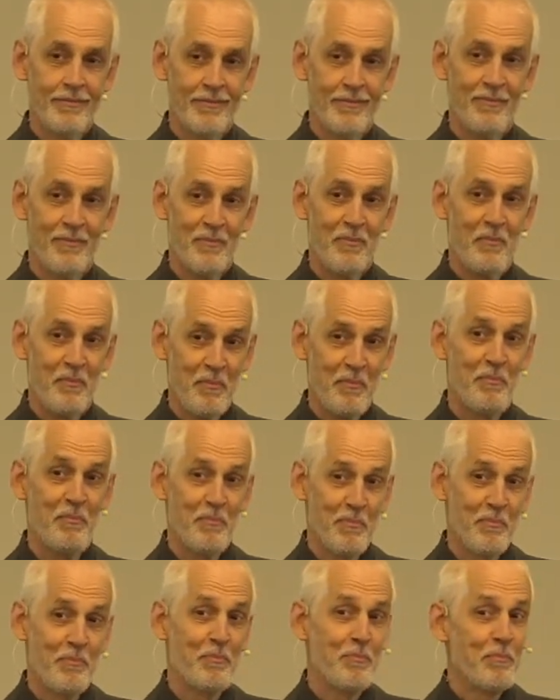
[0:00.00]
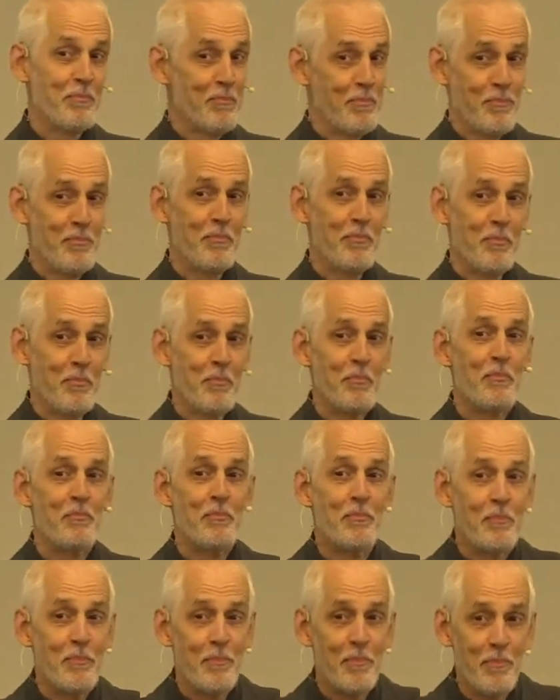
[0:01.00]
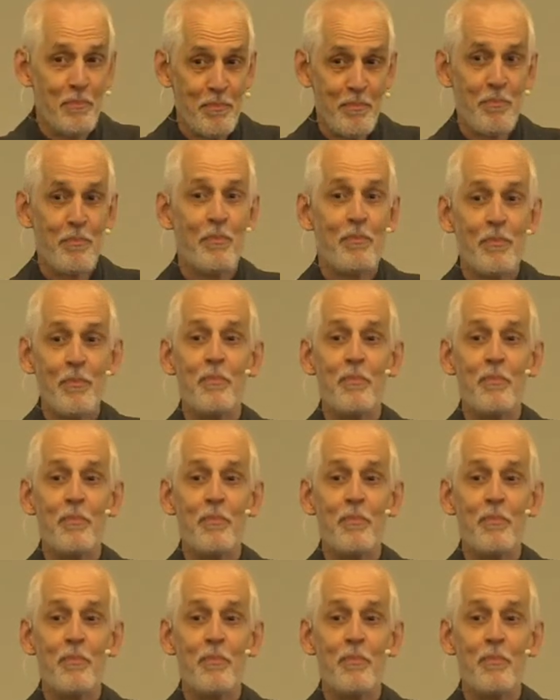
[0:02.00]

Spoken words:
Nobody speaks.